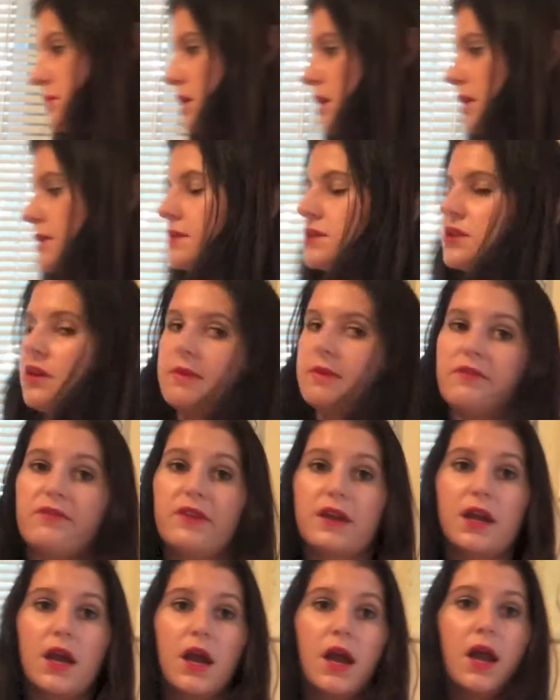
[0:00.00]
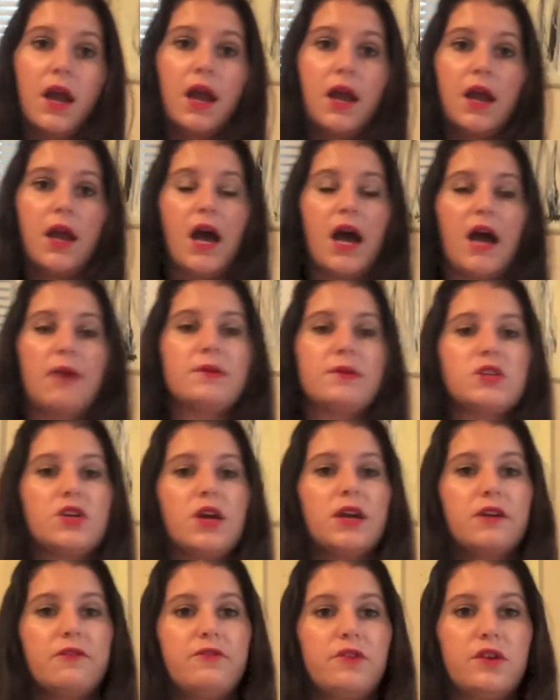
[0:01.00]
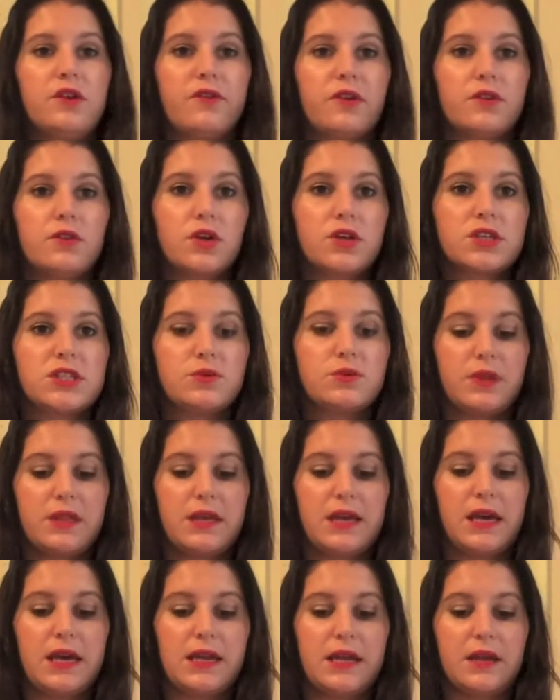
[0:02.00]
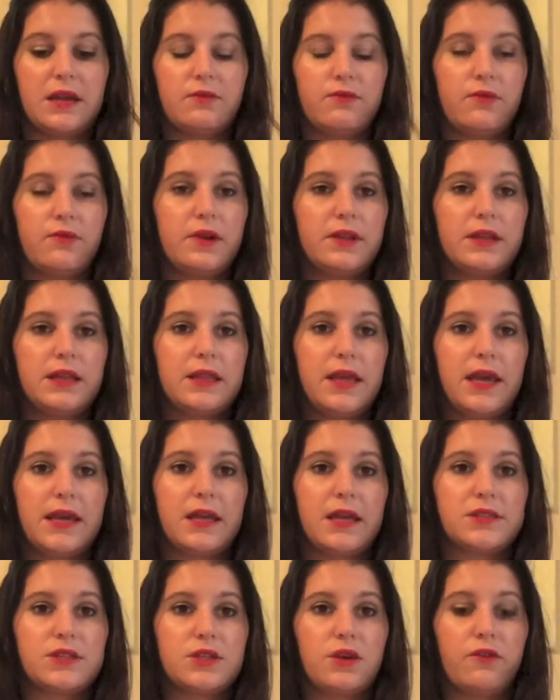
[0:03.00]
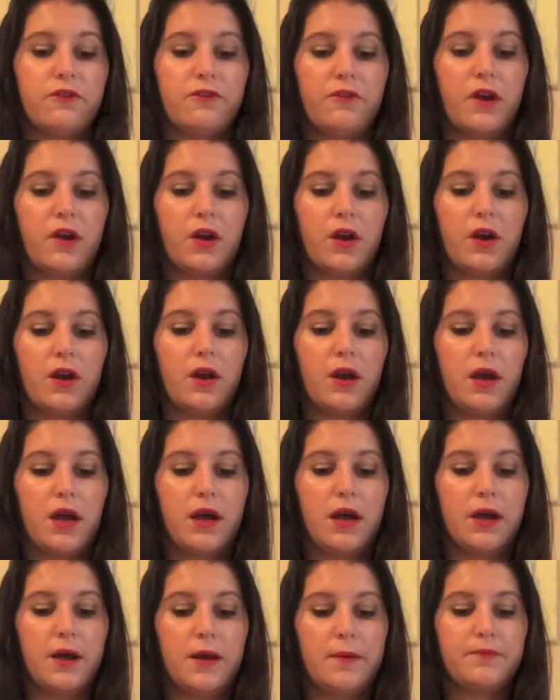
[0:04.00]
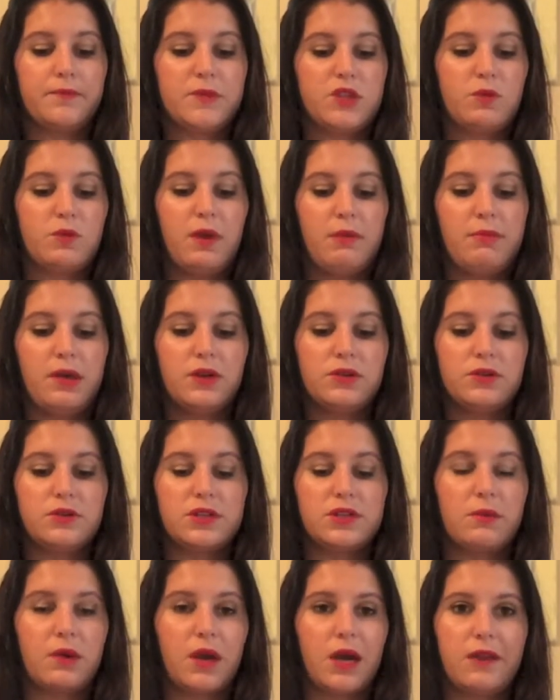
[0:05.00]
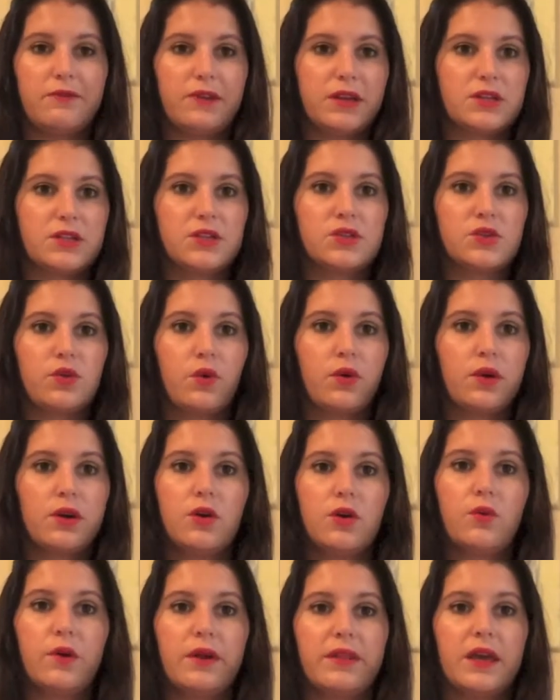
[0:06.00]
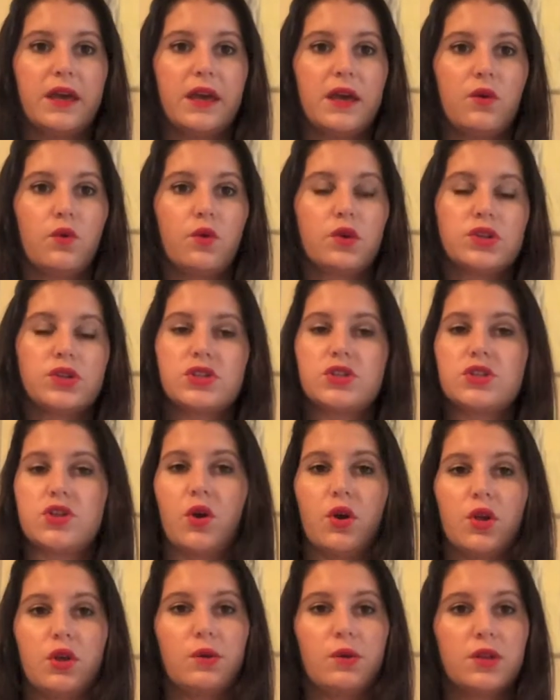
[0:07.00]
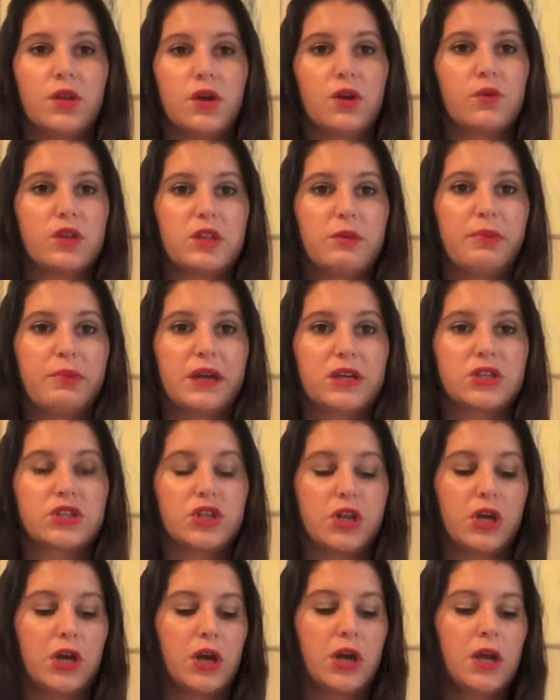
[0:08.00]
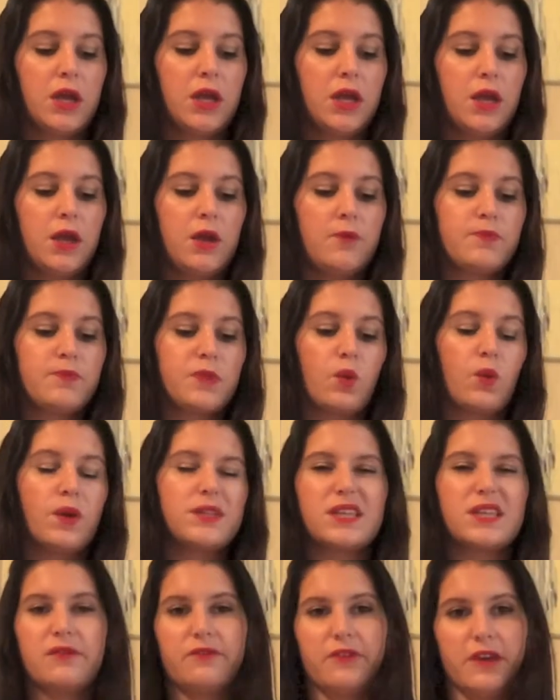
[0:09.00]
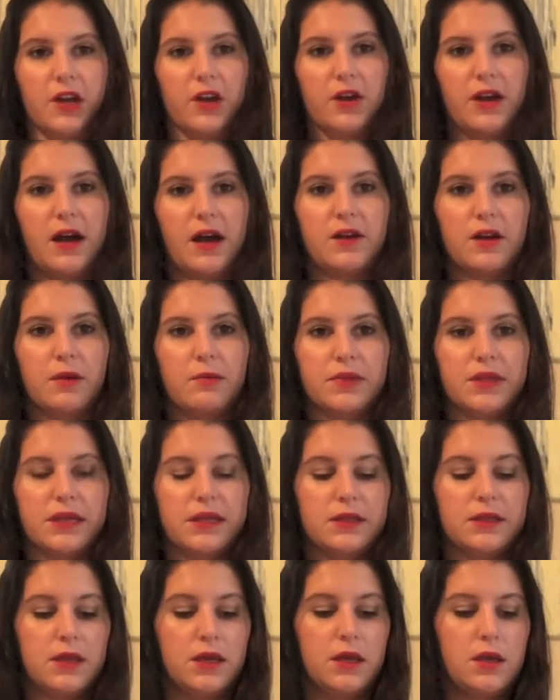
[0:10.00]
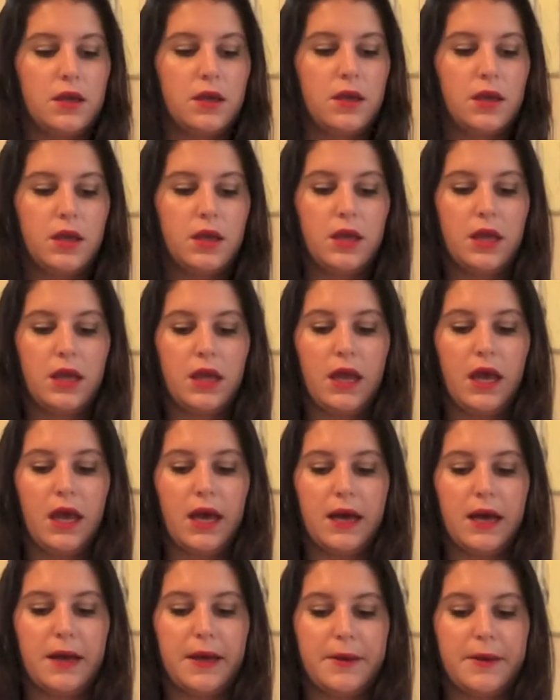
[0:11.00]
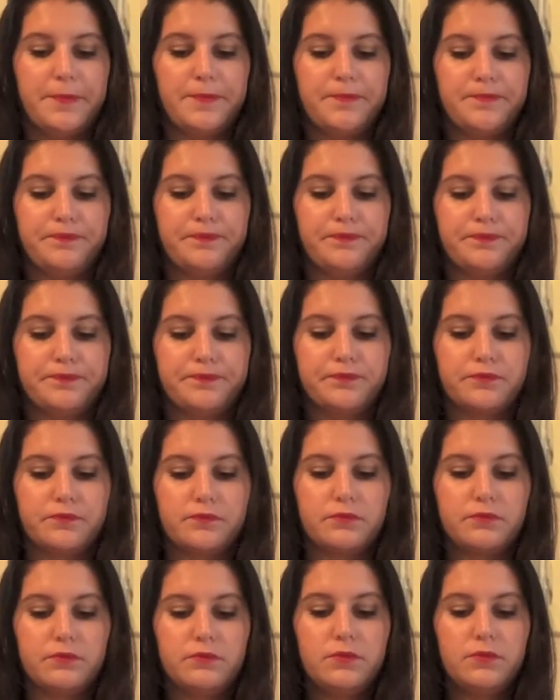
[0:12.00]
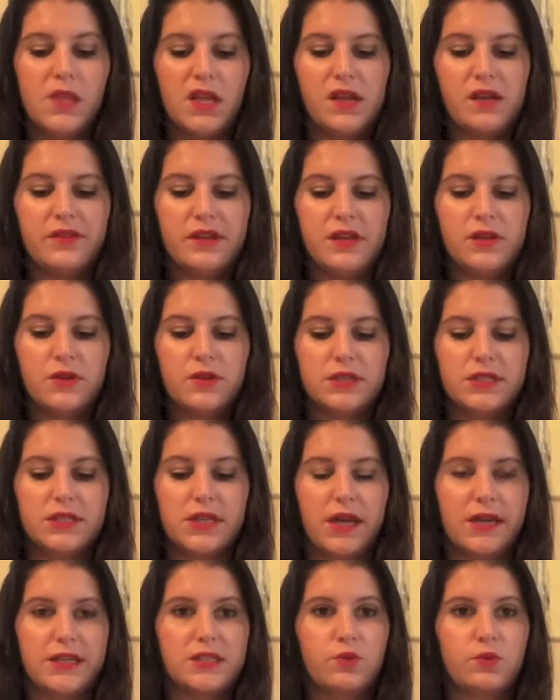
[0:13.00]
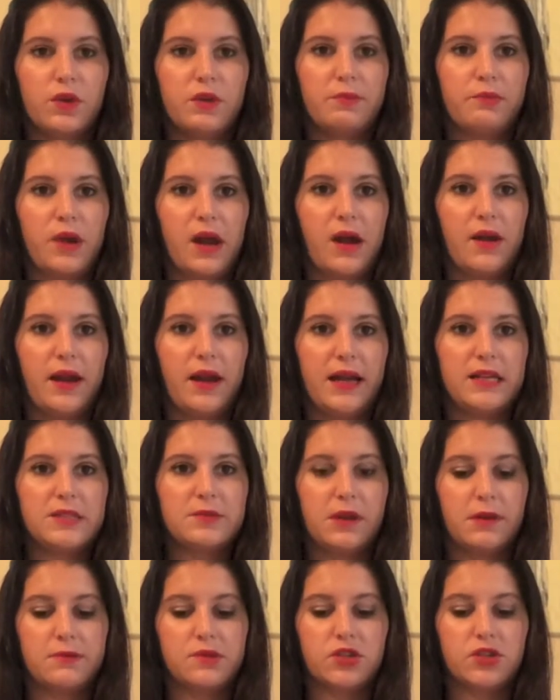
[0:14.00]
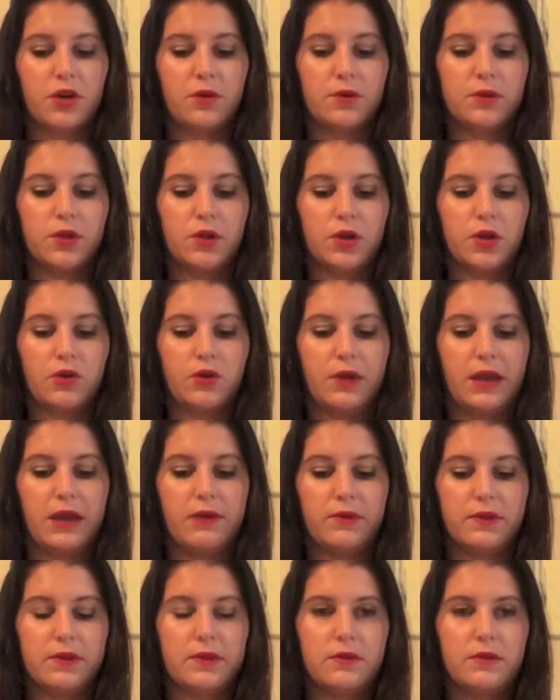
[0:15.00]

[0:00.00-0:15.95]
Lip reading: get this off my finger. I've been trying a few different looks with it, and I really like it so far. So maybe I'll do some kind of like tutorial with it, or just show you a look with a picture once I figure it out completely. I think it looks nice with brown eyes, but I'm sure it would look great